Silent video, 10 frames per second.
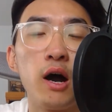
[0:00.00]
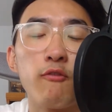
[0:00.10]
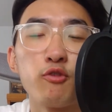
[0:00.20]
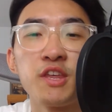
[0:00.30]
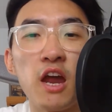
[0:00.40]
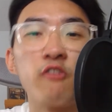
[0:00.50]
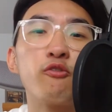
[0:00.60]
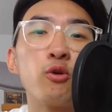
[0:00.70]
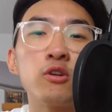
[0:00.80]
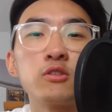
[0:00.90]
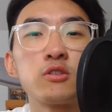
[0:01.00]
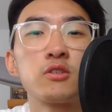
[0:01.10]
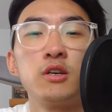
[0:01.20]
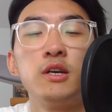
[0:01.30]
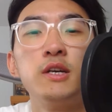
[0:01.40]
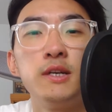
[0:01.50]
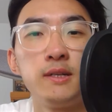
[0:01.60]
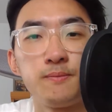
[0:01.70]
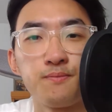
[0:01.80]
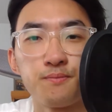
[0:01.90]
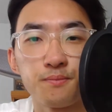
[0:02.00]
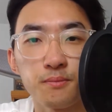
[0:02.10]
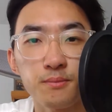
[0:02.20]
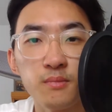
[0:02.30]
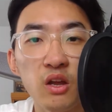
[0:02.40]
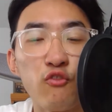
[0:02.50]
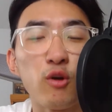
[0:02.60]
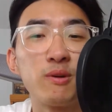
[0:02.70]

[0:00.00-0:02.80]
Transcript: for the Air Force for